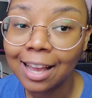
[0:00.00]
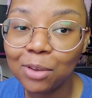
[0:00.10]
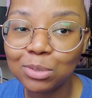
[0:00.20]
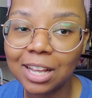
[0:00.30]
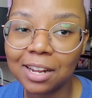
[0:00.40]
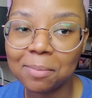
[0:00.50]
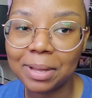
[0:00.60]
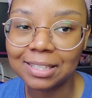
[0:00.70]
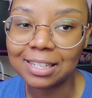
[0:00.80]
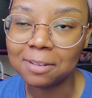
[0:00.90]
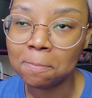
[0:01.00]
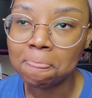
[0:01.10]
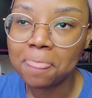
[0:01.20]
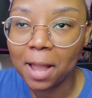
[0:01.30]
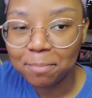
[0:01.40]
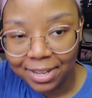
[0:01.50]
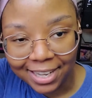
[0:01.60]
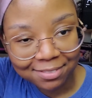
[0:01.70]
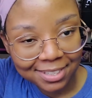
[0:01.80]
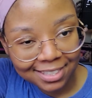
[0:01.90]
kind of messy. I might
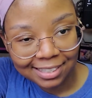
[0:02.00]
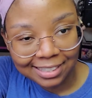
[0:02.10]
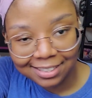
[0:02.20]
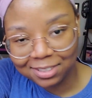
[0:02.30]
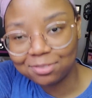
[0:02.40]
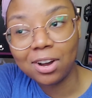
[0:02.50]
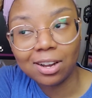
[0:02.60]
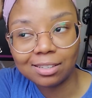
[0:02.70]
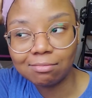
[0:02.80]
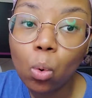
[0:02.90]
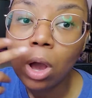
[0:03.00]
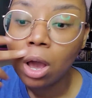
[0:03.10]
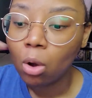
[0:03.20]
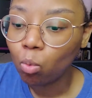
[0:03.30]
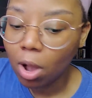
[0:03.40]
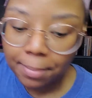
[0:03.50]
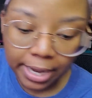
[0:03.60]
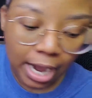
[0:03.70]
have to delete the VOD. While my